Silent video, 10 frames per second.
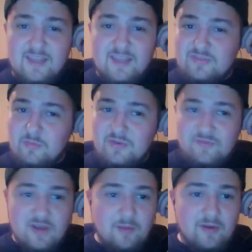you so much
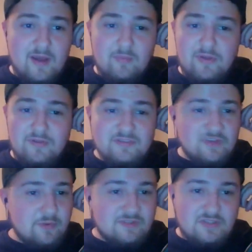for coming on, brother. It's
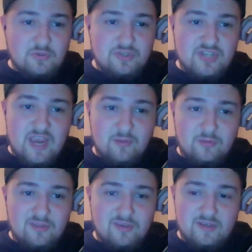always a joy chatting
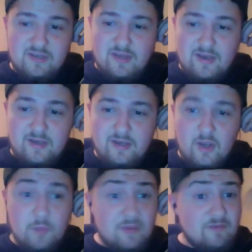with you, and
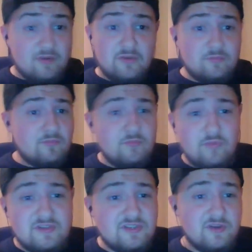hope you have a good
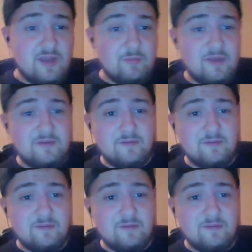rest of your night, man.